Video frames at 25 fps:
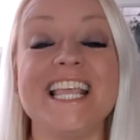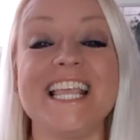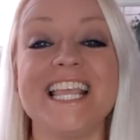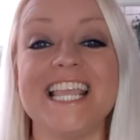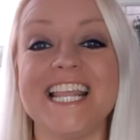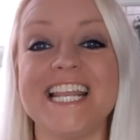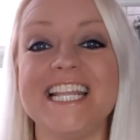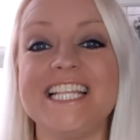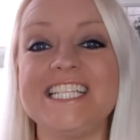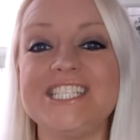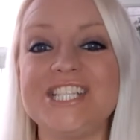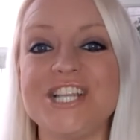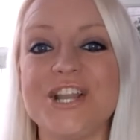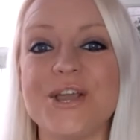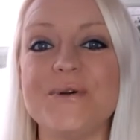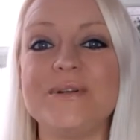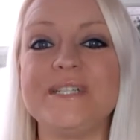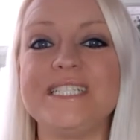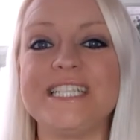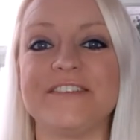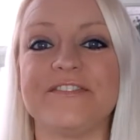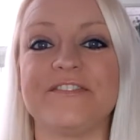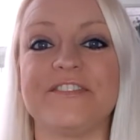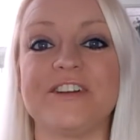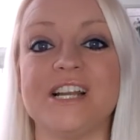It is no
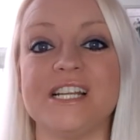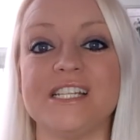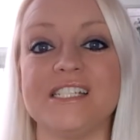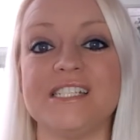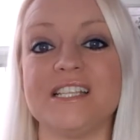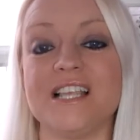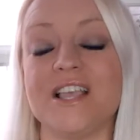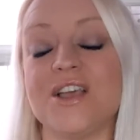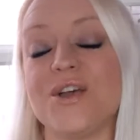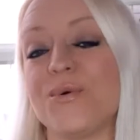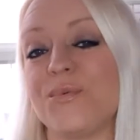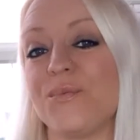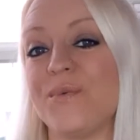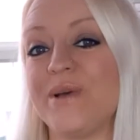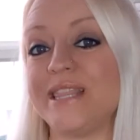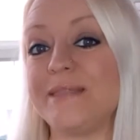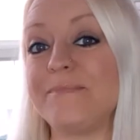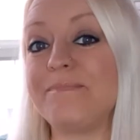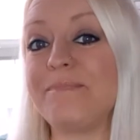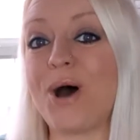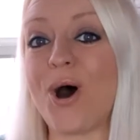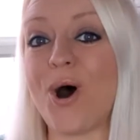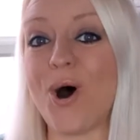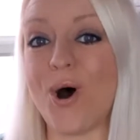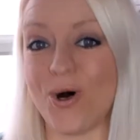different
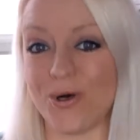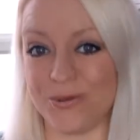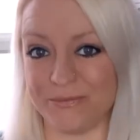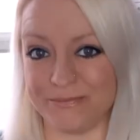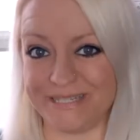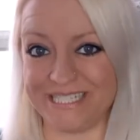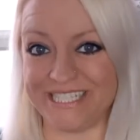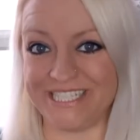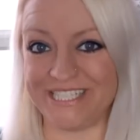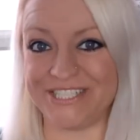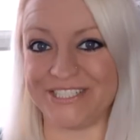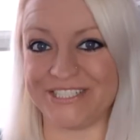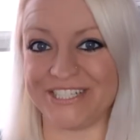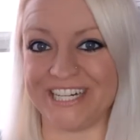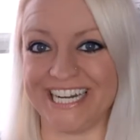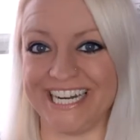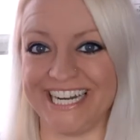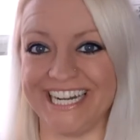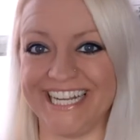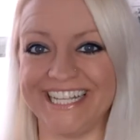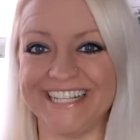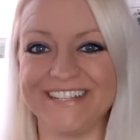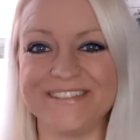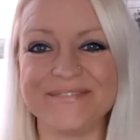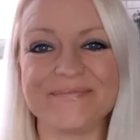with
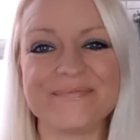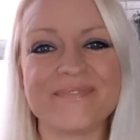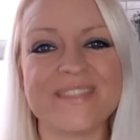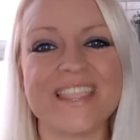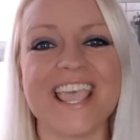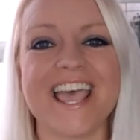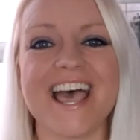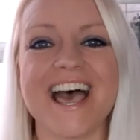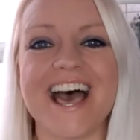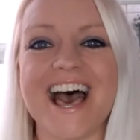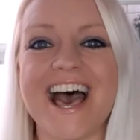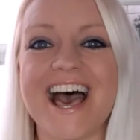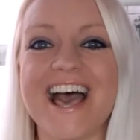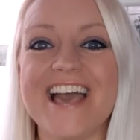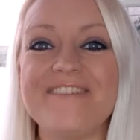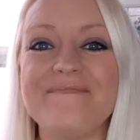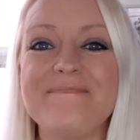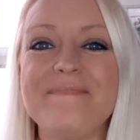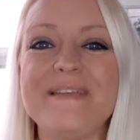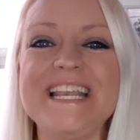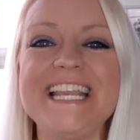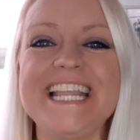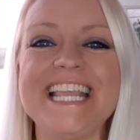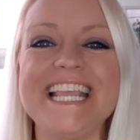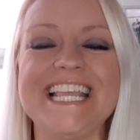palmistry I've
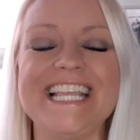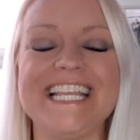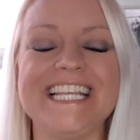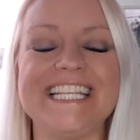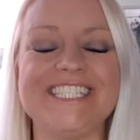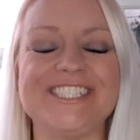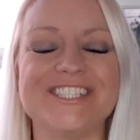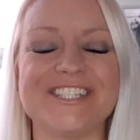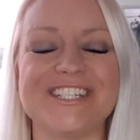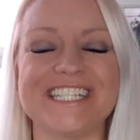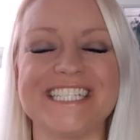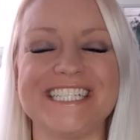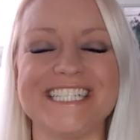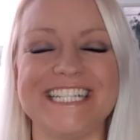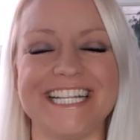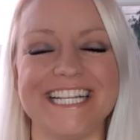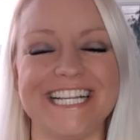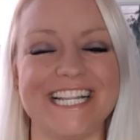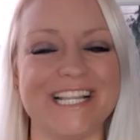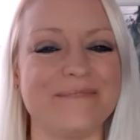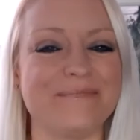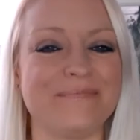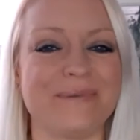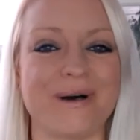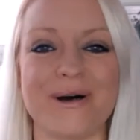been interested
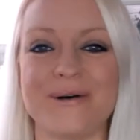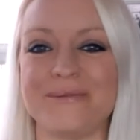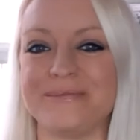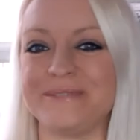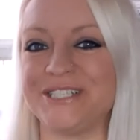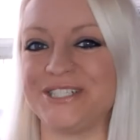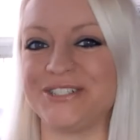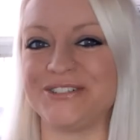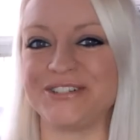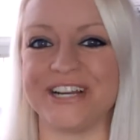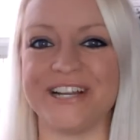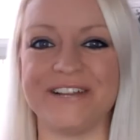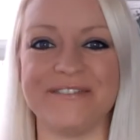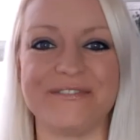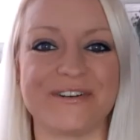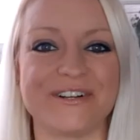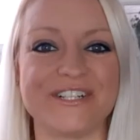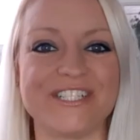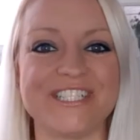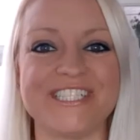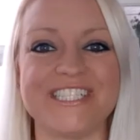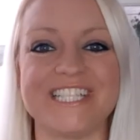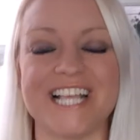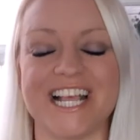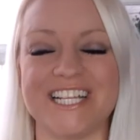in palmistry for
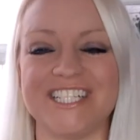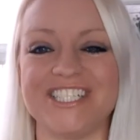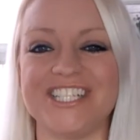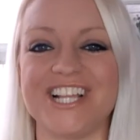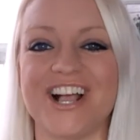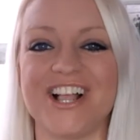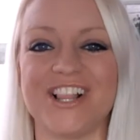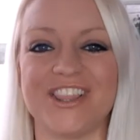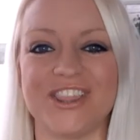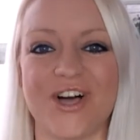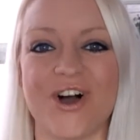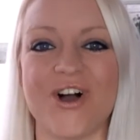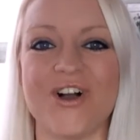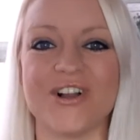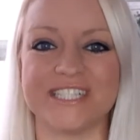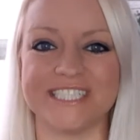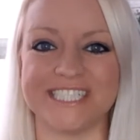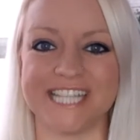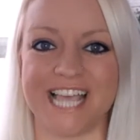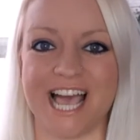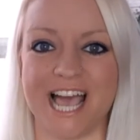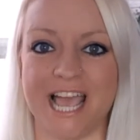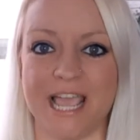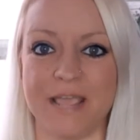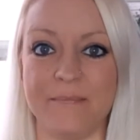such a long
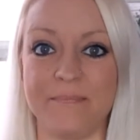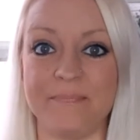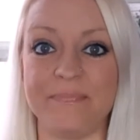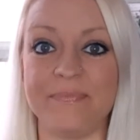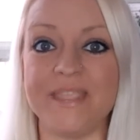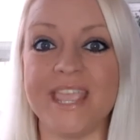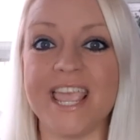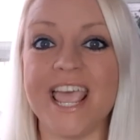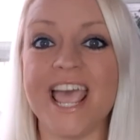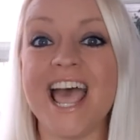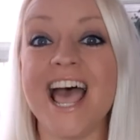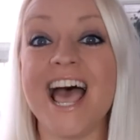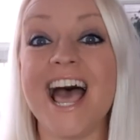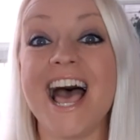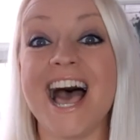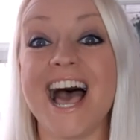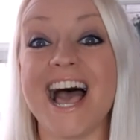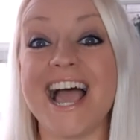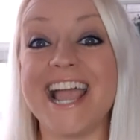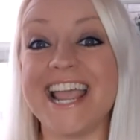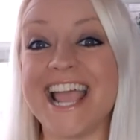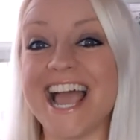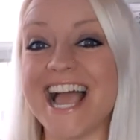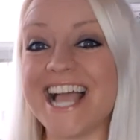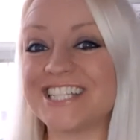time.
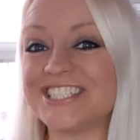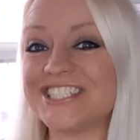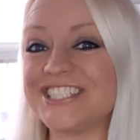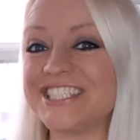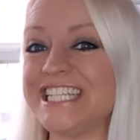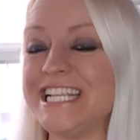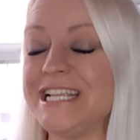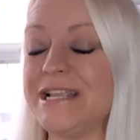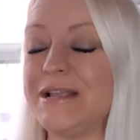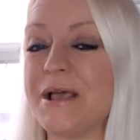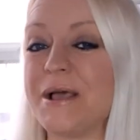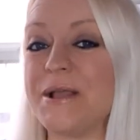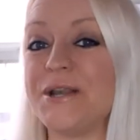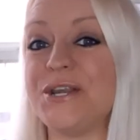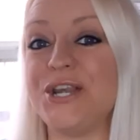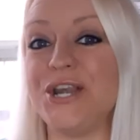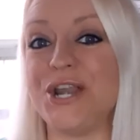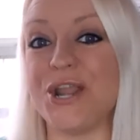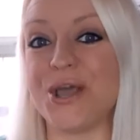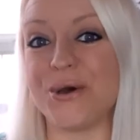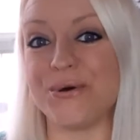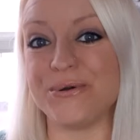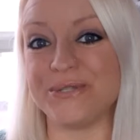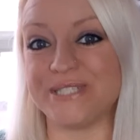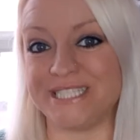I actually
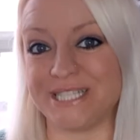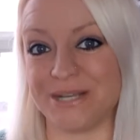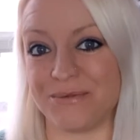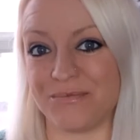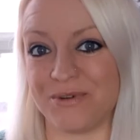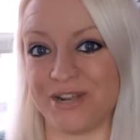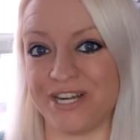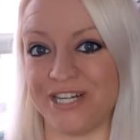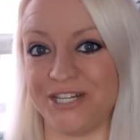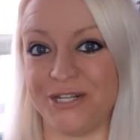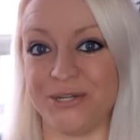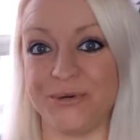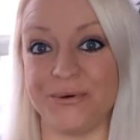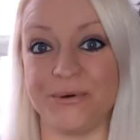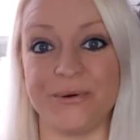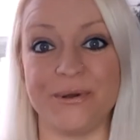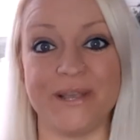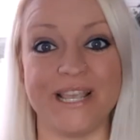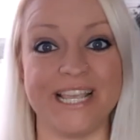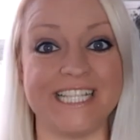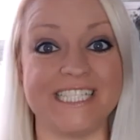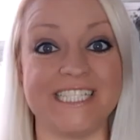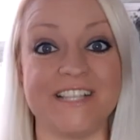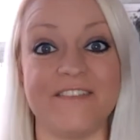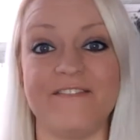know someone who
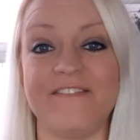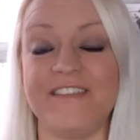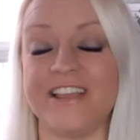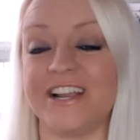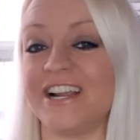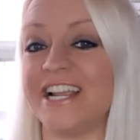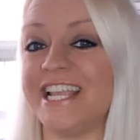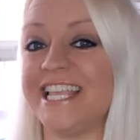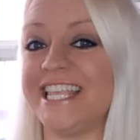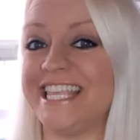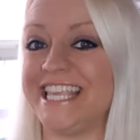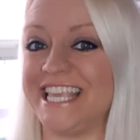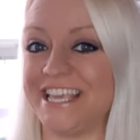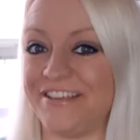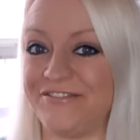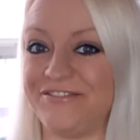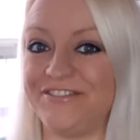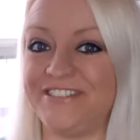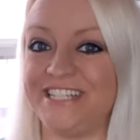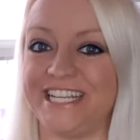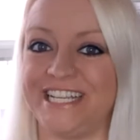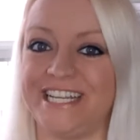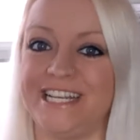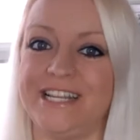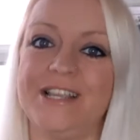is a very
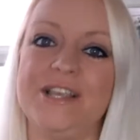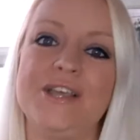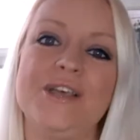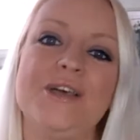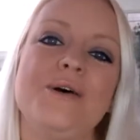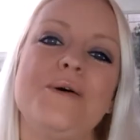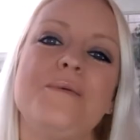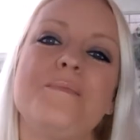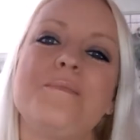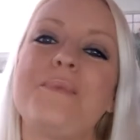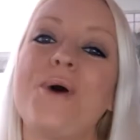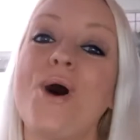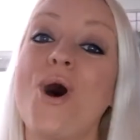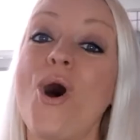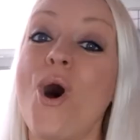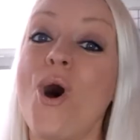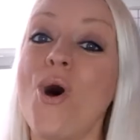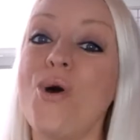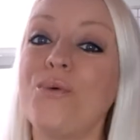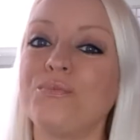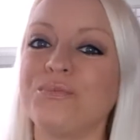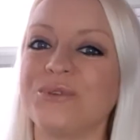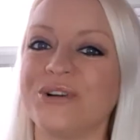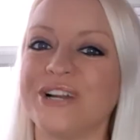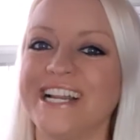gifted
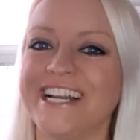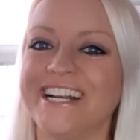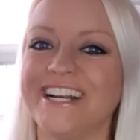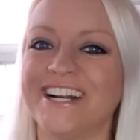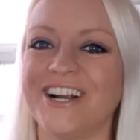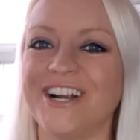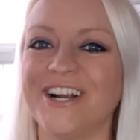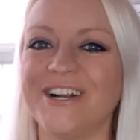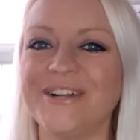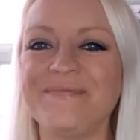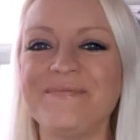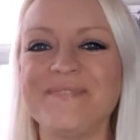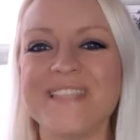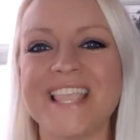palm reader,